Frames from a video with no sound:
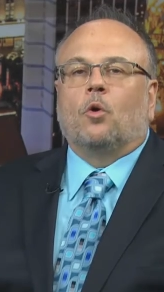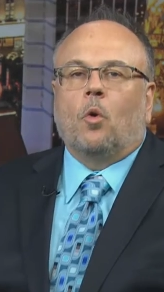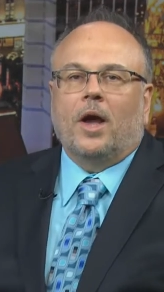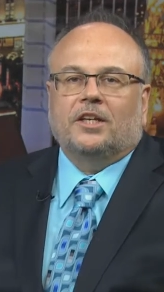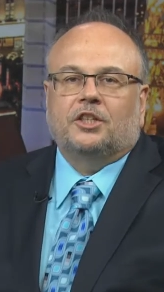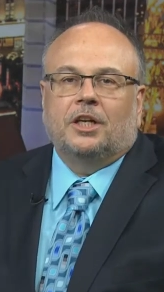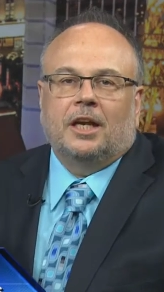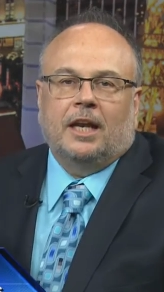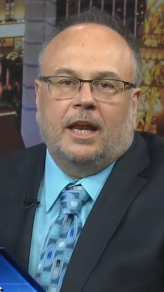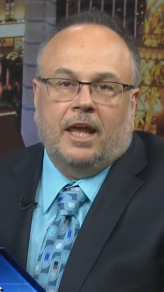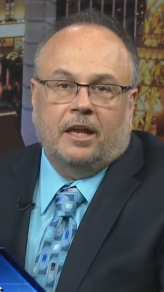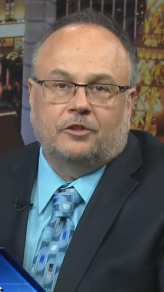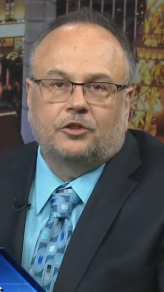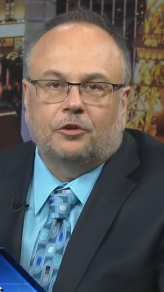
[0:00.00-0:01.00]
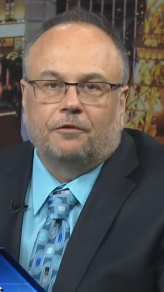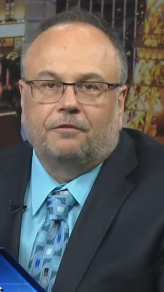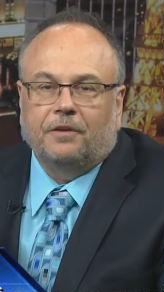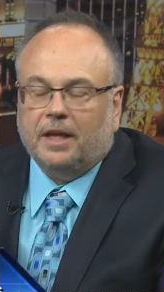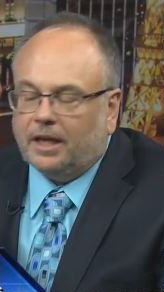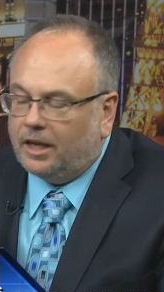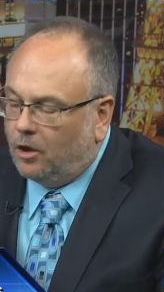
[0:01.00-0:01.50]
question and answer
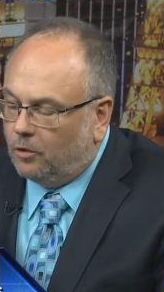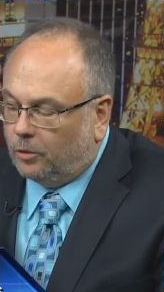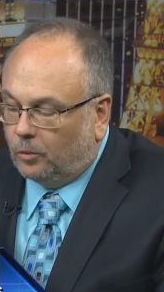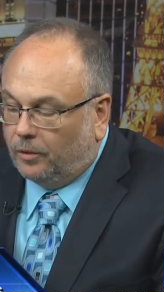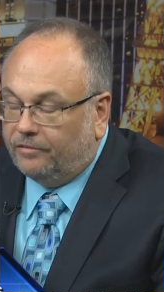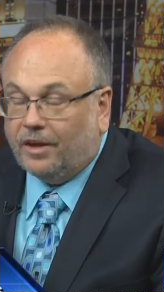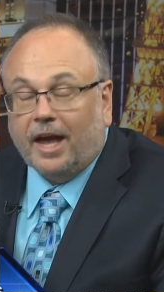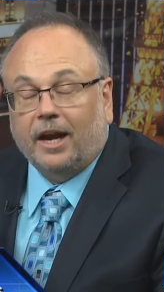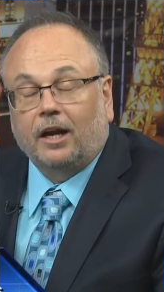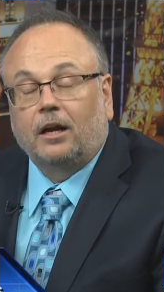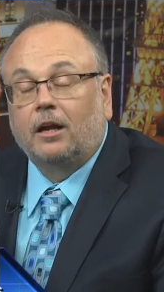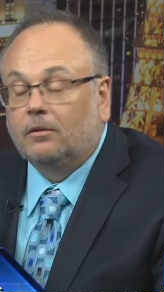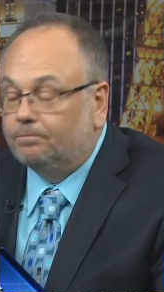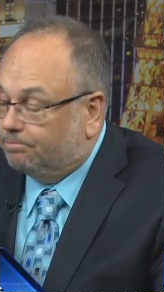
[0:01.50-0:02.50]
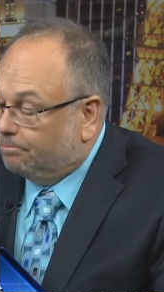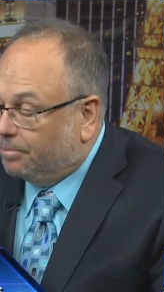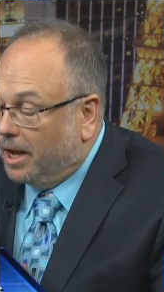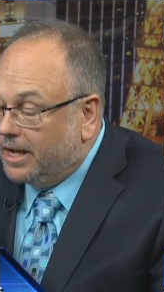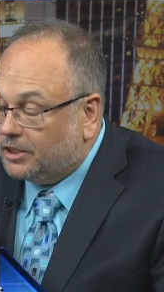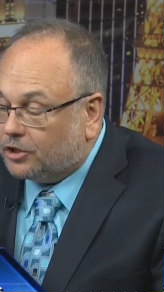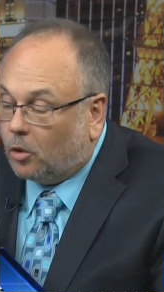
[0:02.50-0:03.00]
video, and we've got a
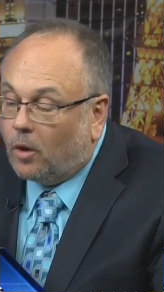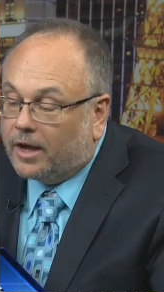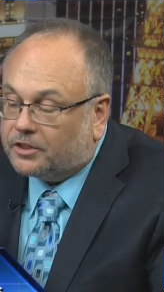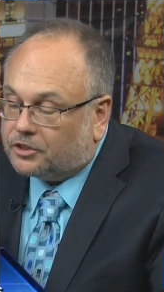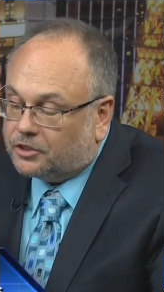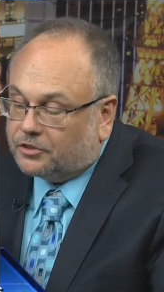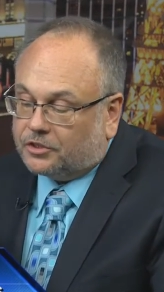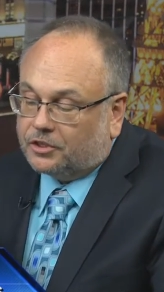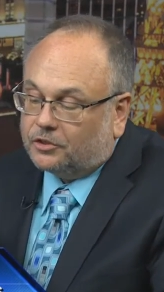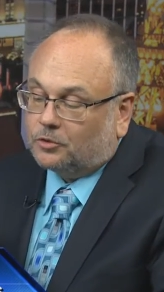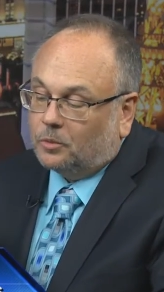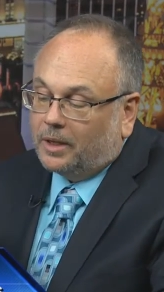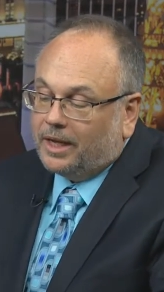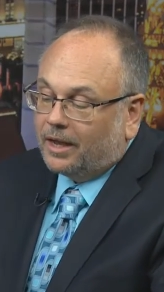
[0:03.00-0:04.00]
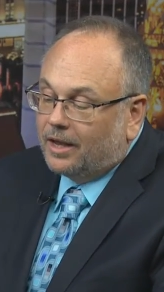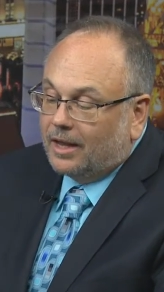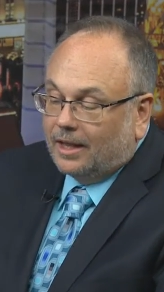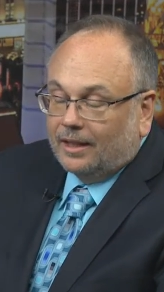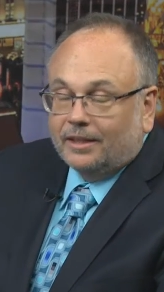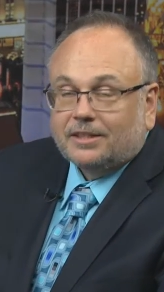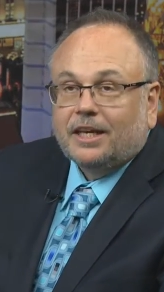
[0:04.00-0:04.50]
bunch of questions this week.
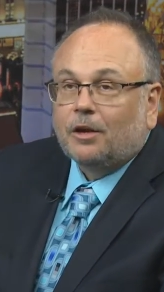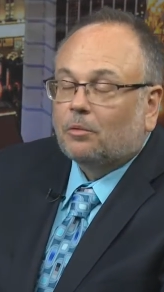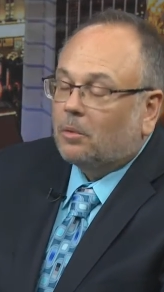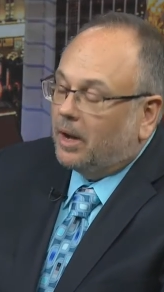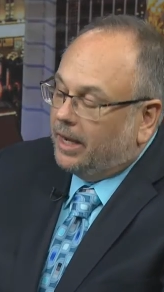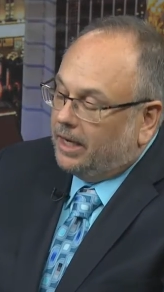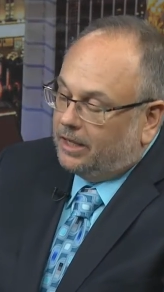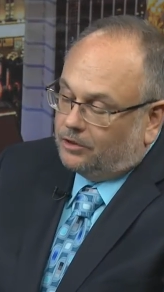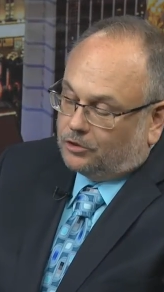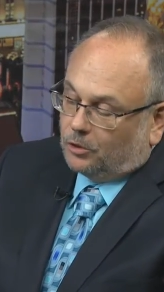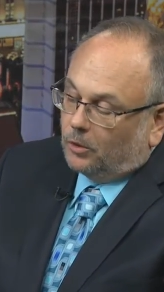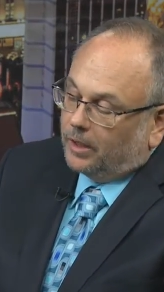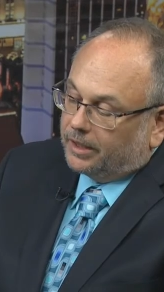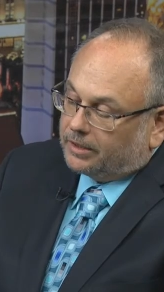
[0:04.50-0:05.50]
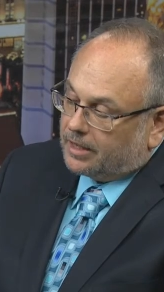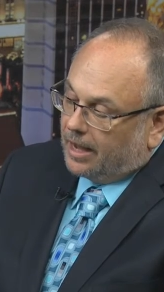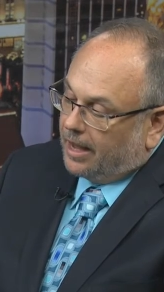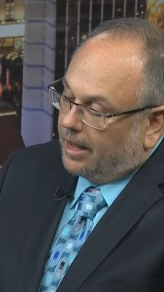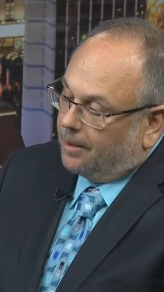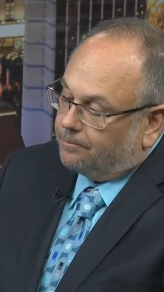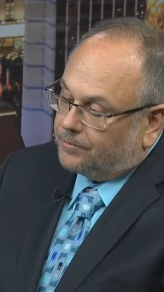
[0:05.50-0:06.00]
Let's get right into it.
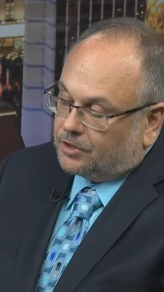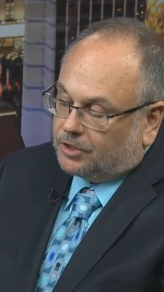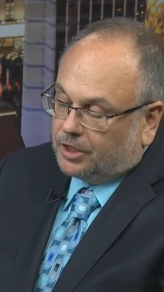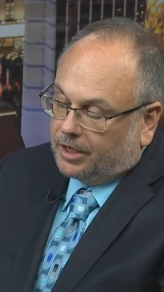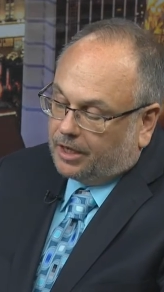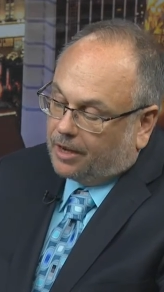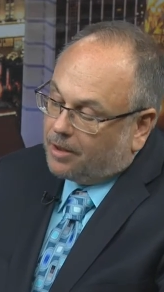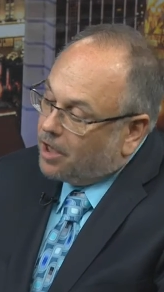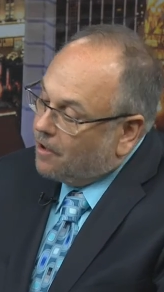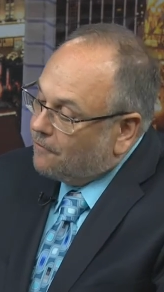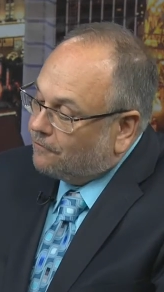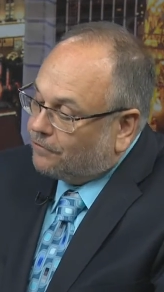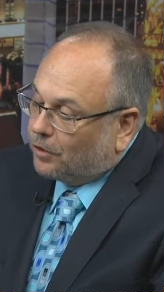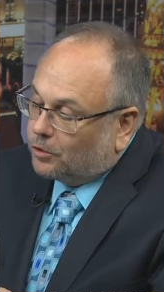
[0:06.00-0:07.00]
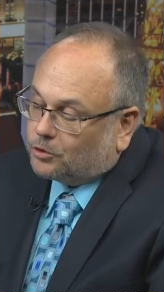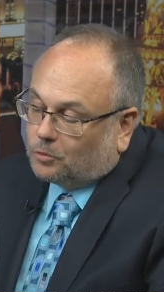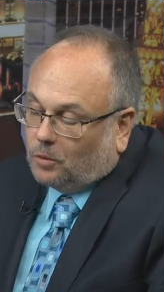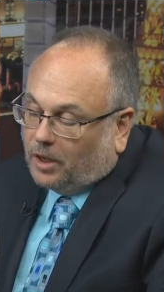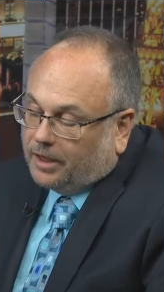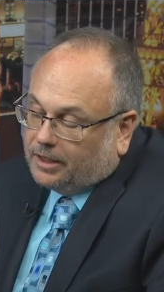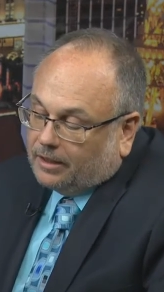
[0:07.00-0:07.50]
Uh, Cheetah, first
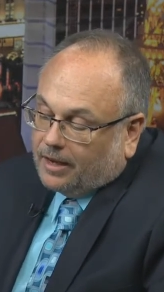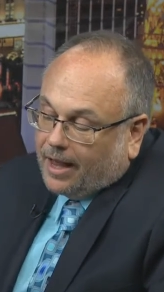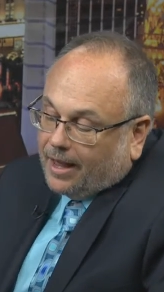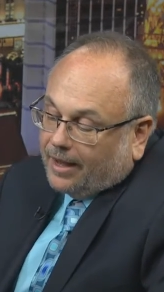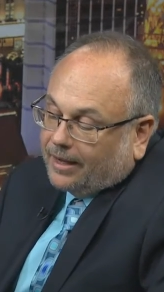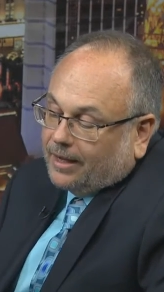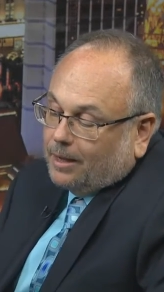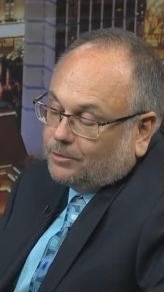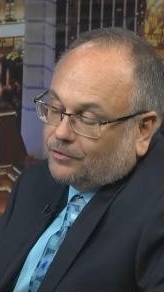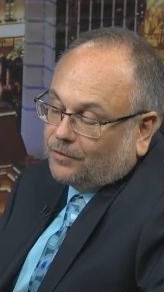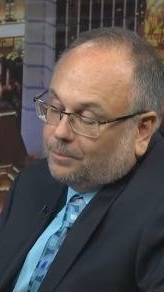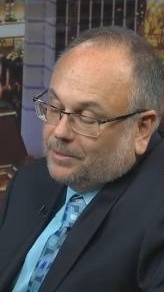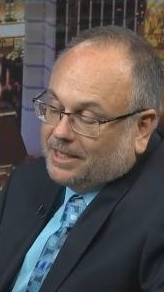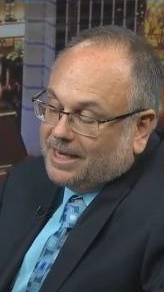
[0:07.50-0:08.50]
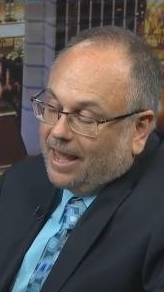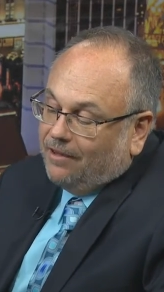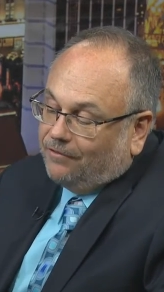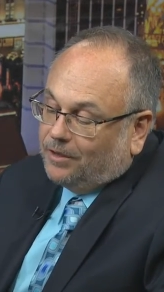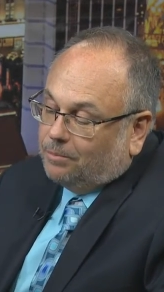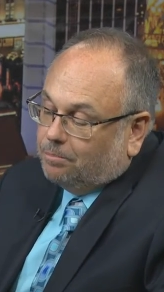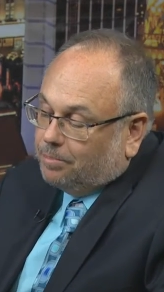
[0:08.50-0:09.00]
one uh, comes from
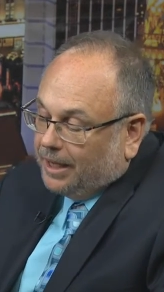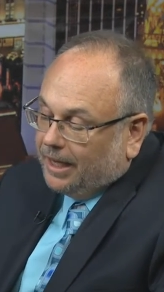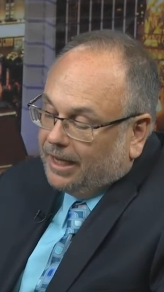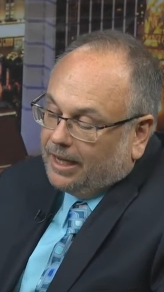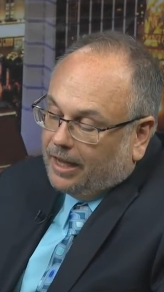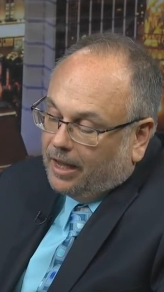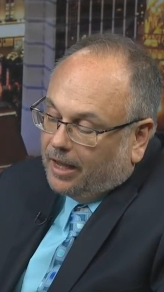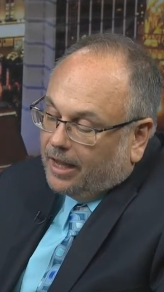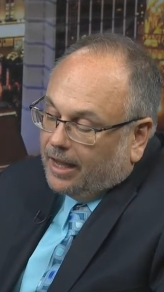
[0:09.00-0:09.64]
David B.,